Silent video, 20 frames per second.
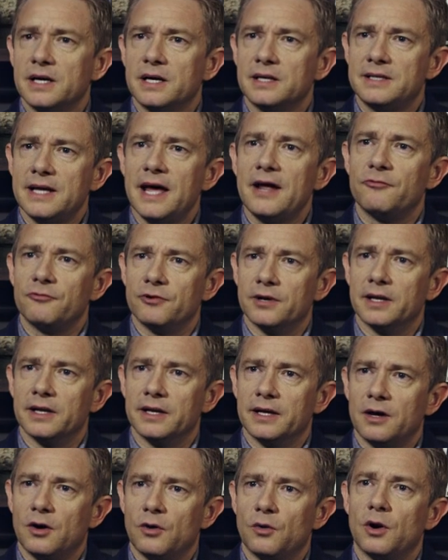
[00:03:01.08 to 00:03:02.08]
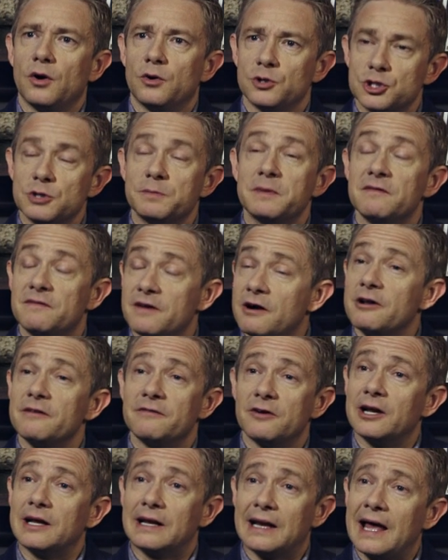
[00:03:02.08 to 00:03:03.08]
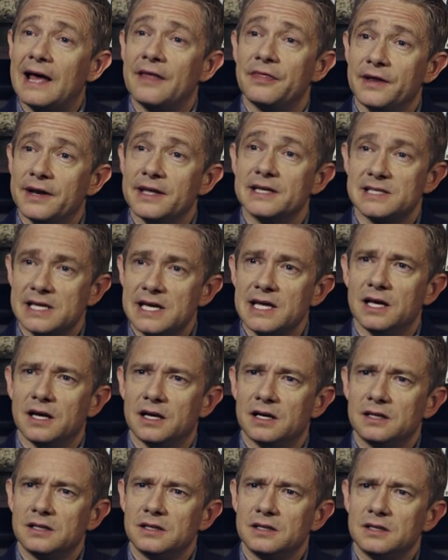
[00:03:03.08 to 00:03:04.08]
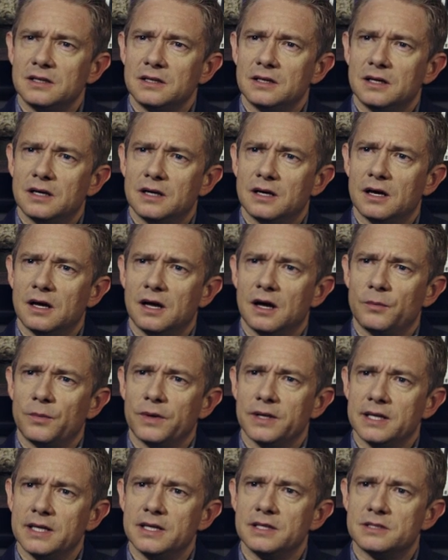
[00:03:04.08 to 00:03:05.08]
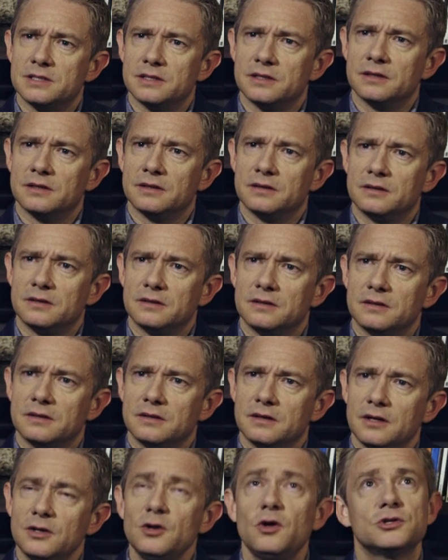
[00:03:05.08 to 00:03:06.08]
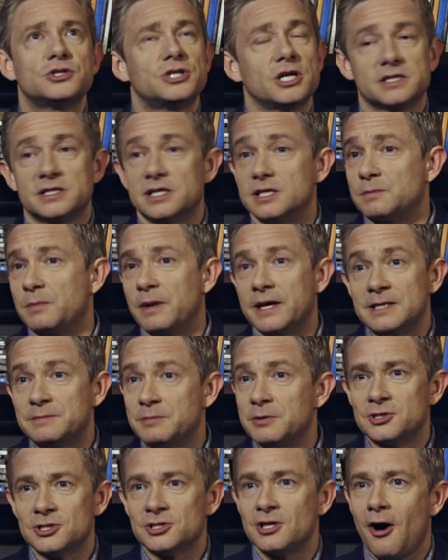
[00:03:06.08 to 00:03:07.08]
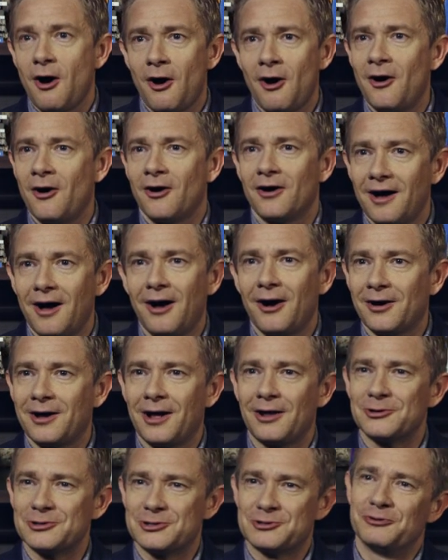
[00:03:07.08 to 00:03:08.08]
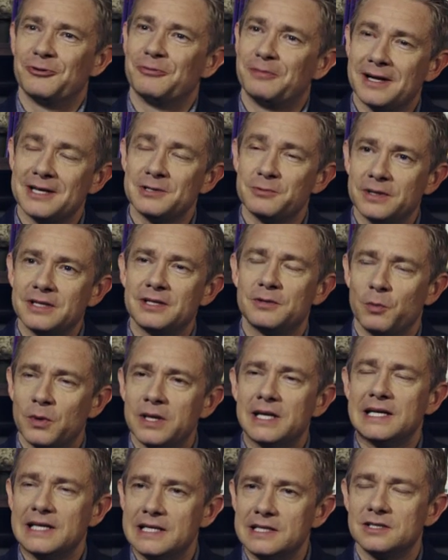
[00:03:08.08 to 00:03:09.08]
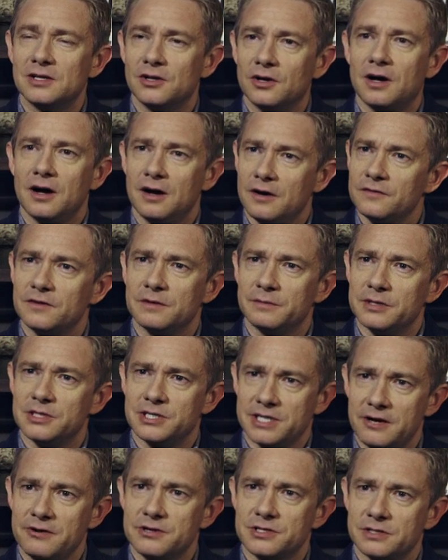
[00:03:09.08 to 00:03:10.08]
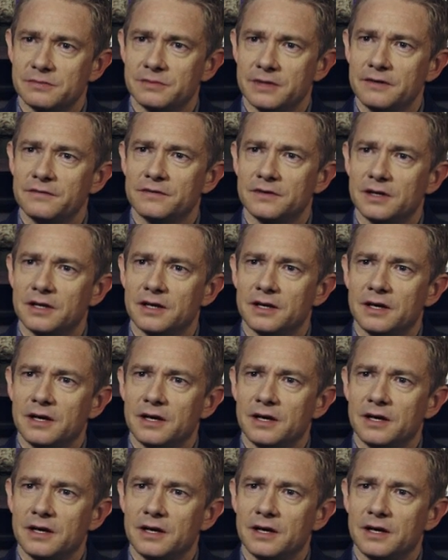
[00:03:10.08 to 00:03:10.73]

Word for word: it a debt really, or should be very, very glad that it's here. And we need to, not just this place, but just our cultural place, we need to look after them and cherish them, definitely.